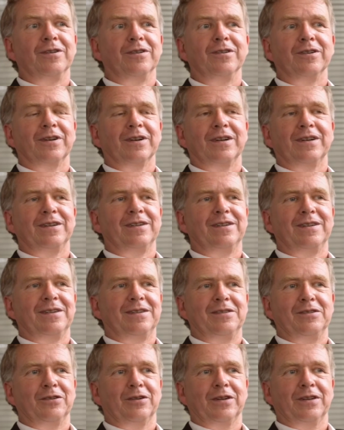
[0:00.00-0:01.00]
look
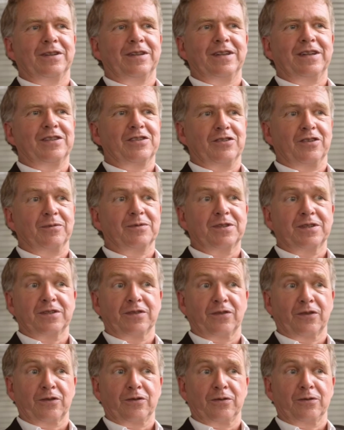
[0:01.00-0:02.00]
at the synopsis of
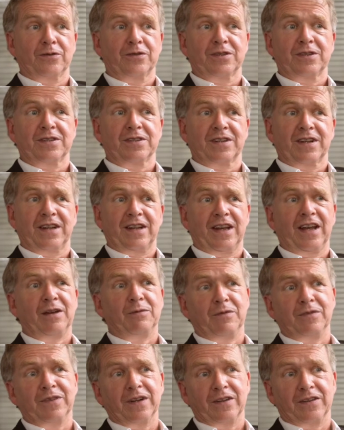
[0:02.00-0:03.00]
the course and say, "Hey,
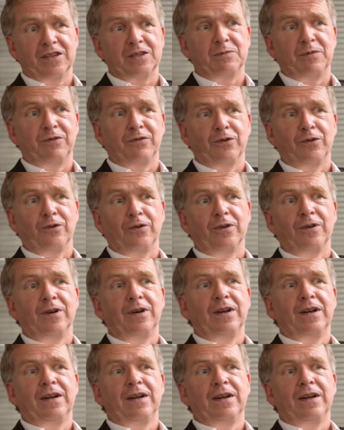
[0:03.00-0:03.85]
we've done this before."